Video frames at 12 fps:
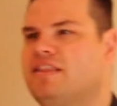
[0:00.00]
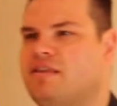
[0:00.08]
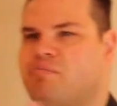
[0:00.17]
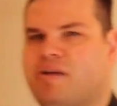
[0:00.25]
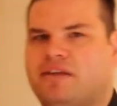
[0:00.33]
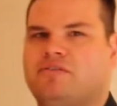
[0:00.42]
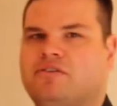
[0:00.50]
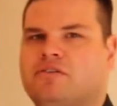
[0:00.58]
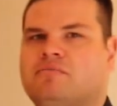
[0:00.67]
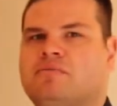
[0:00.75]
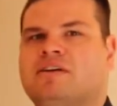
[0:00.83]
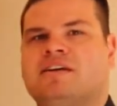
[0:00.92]
the
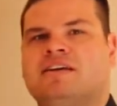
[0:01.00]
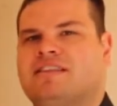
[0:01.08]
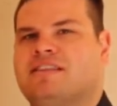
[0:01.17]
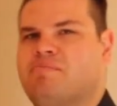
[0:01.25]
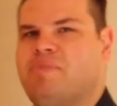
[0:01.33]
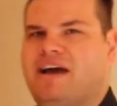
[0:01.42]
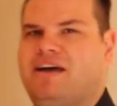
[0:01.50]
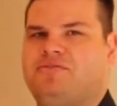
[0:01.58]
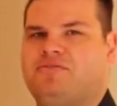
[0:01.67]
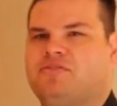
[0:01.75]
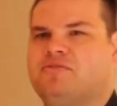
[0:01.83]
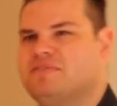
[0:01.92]
bedroom, the
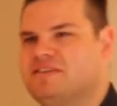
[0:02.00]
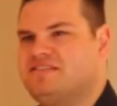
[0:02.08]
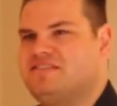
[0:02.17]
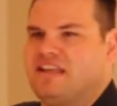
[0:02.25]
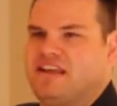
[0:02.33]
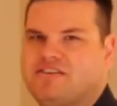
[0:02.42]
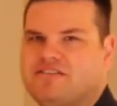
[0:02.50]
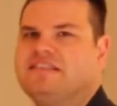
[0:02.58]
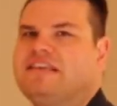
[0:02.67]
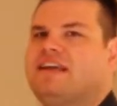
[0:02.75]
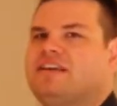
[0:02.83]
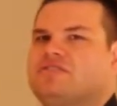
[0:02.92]
bathroom, the stairs,
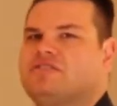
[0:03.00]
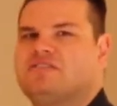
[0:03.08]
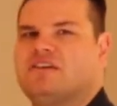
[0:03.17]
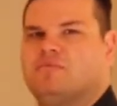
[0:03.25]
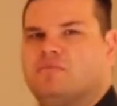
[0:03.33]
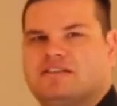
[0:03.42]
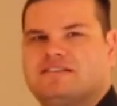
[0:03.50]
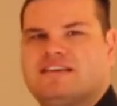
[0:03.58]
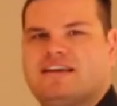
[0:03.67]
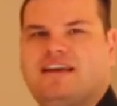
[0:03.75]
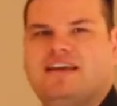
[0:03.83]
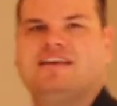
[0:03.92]
the entrance on one side,